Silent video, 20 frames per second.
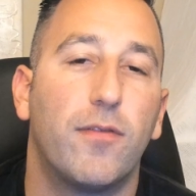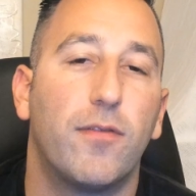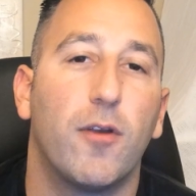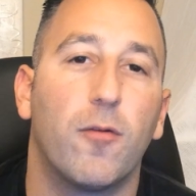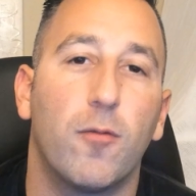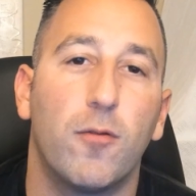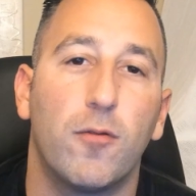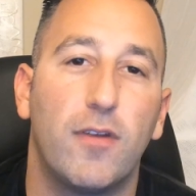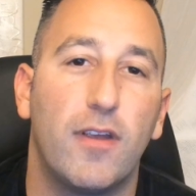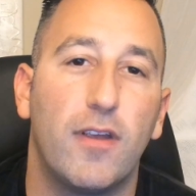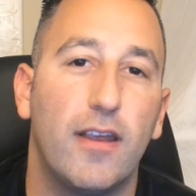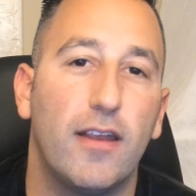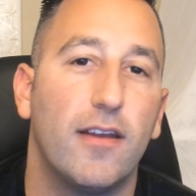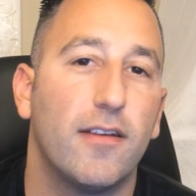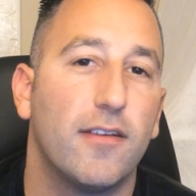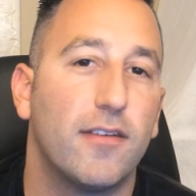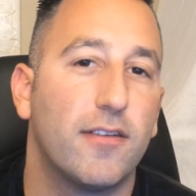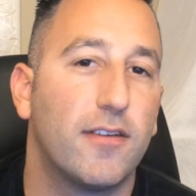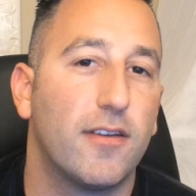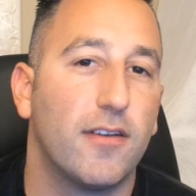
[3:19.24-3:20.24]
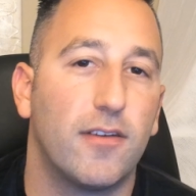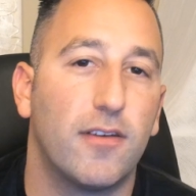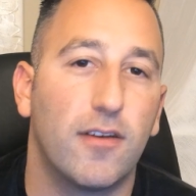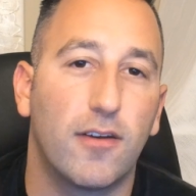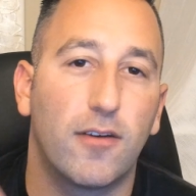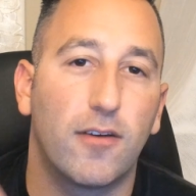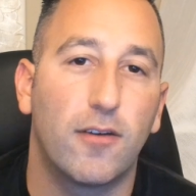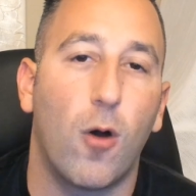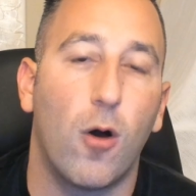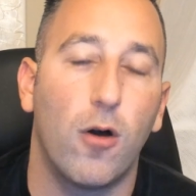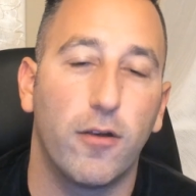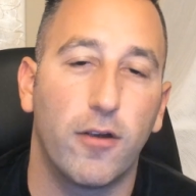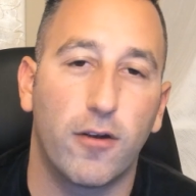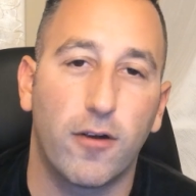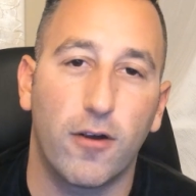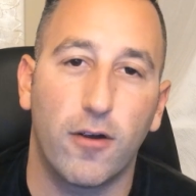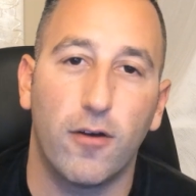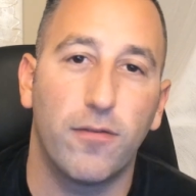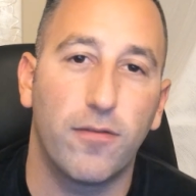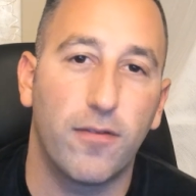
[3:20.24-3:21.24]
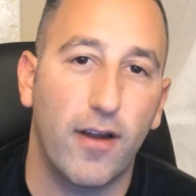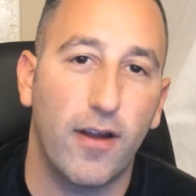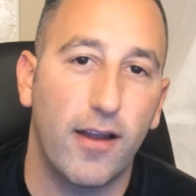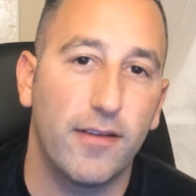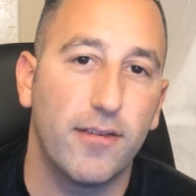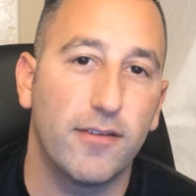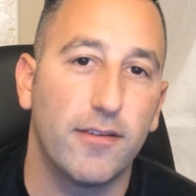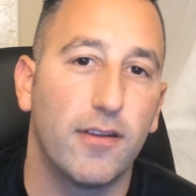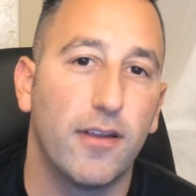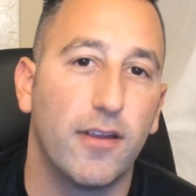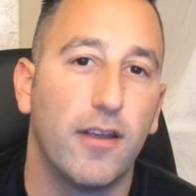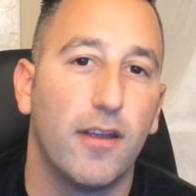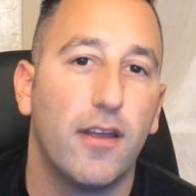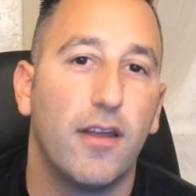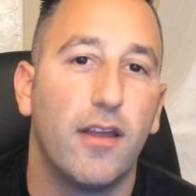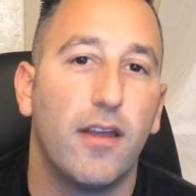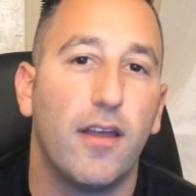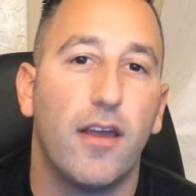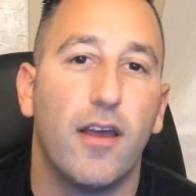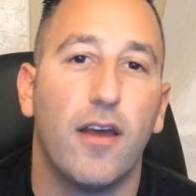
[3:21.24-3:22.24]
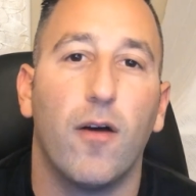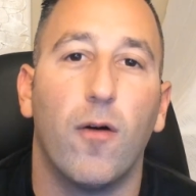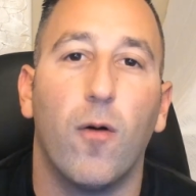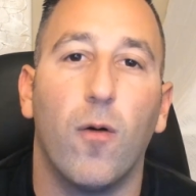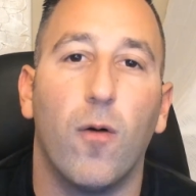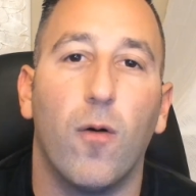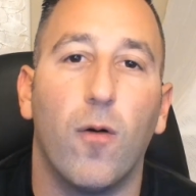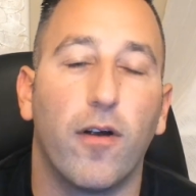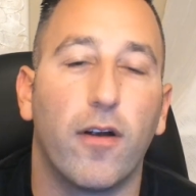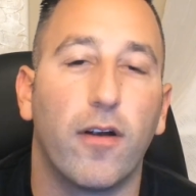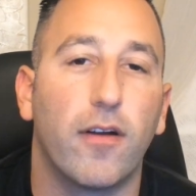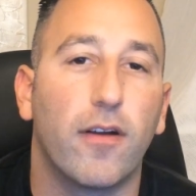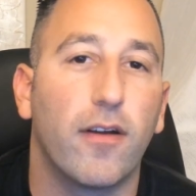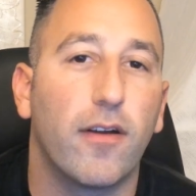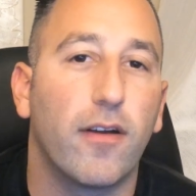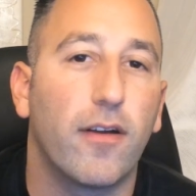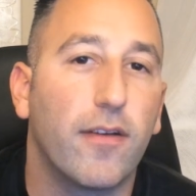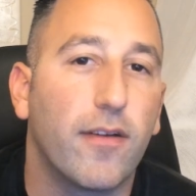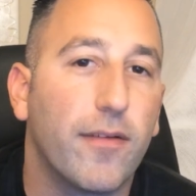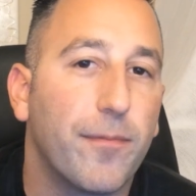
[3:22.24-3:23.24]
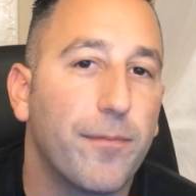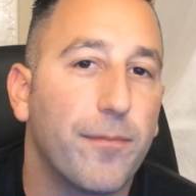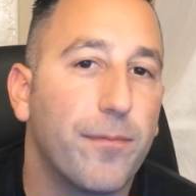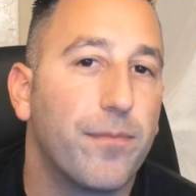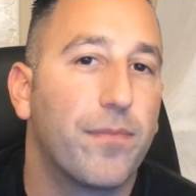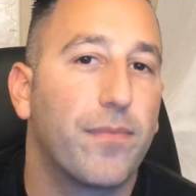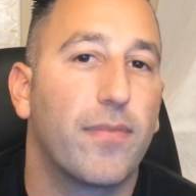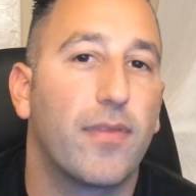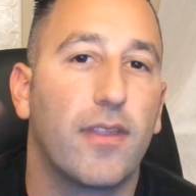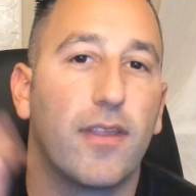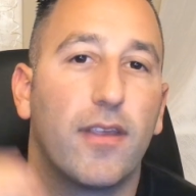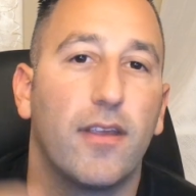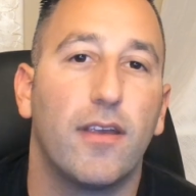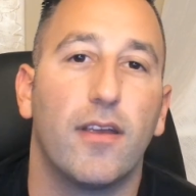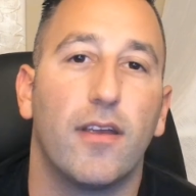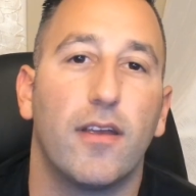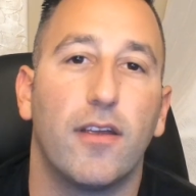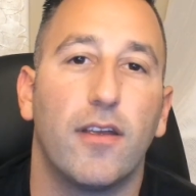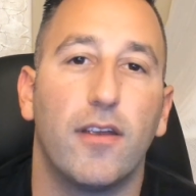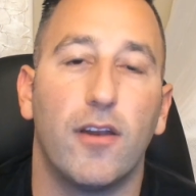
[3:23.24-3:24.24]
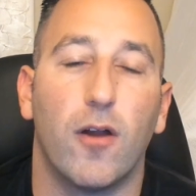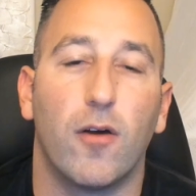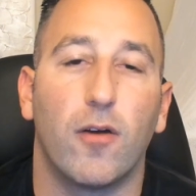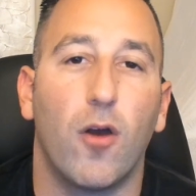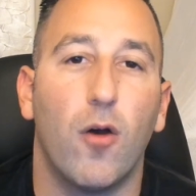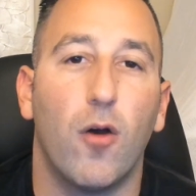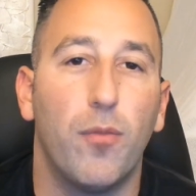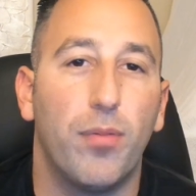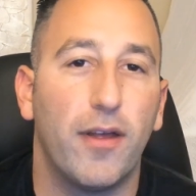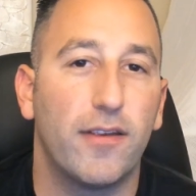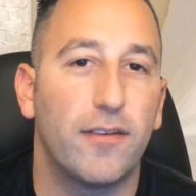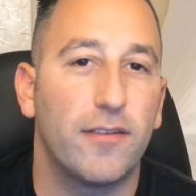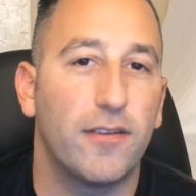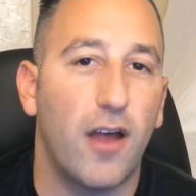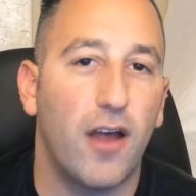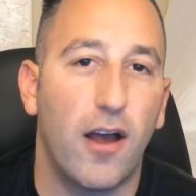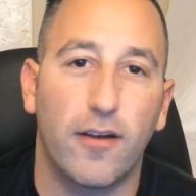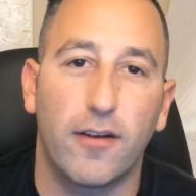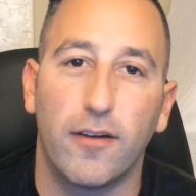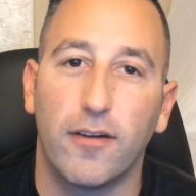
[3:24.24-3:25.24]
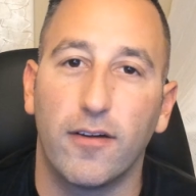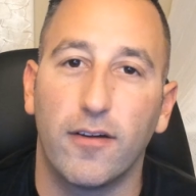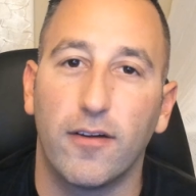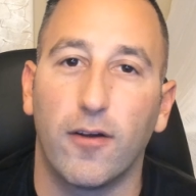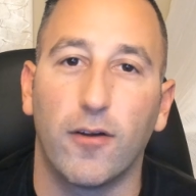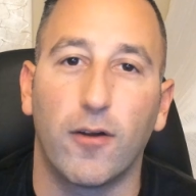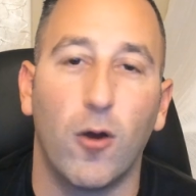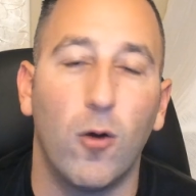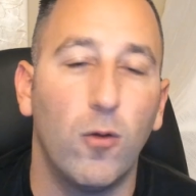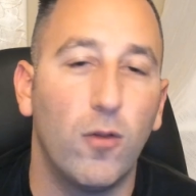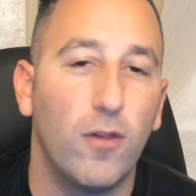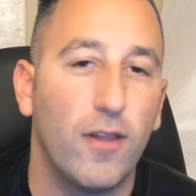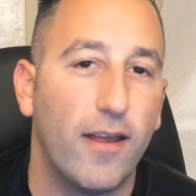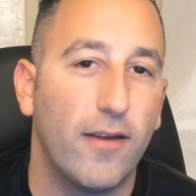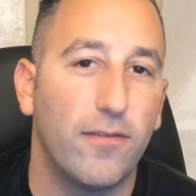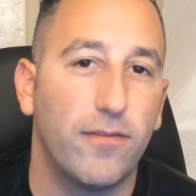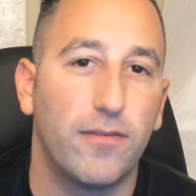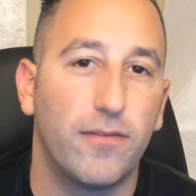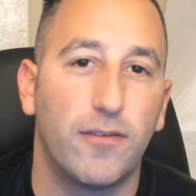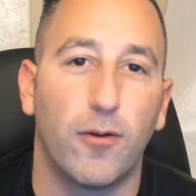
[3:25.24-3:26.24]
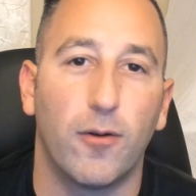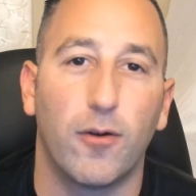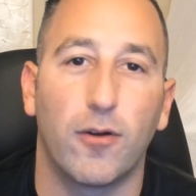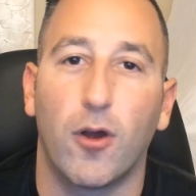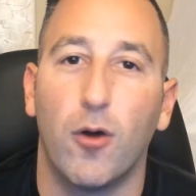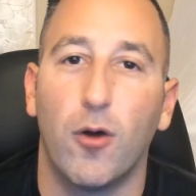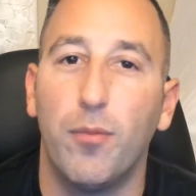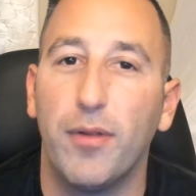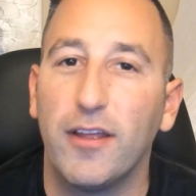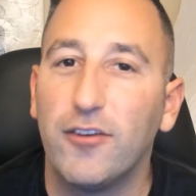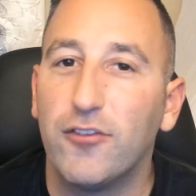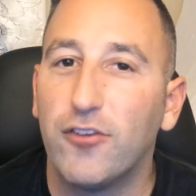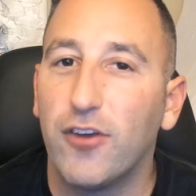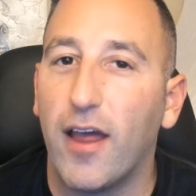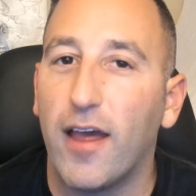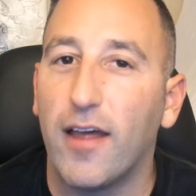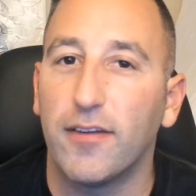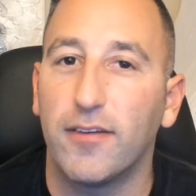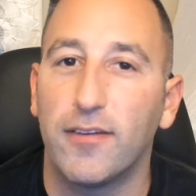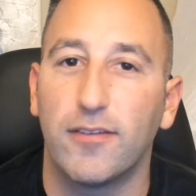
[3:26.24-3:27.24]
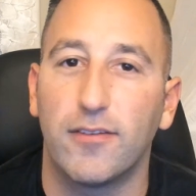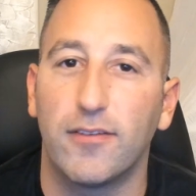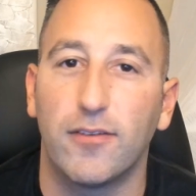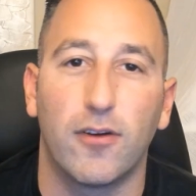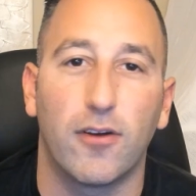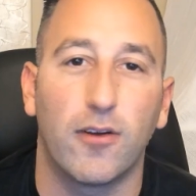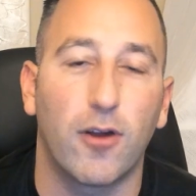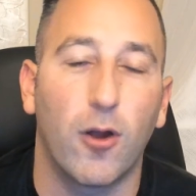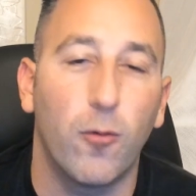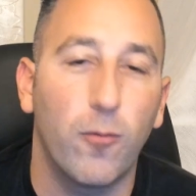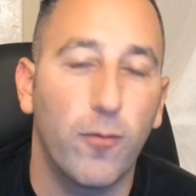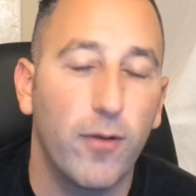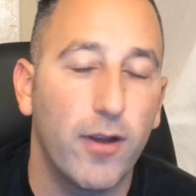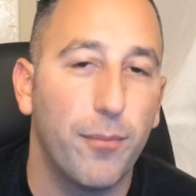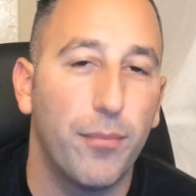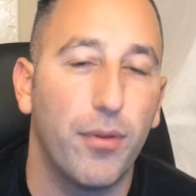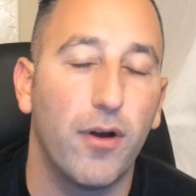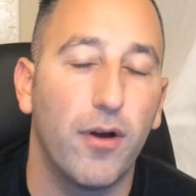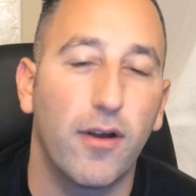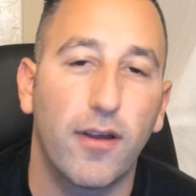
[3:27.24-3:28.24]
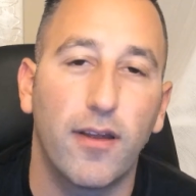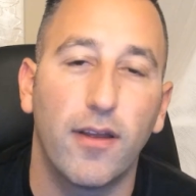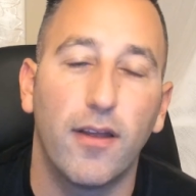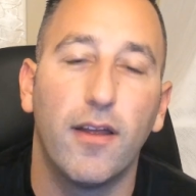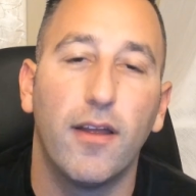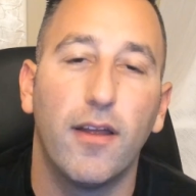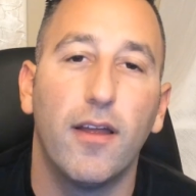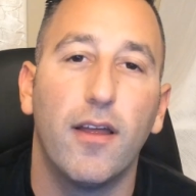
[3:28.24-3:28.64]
if your routine is to call your girlfriends or you know, go play soccer or go lift or go play chess or go read a book.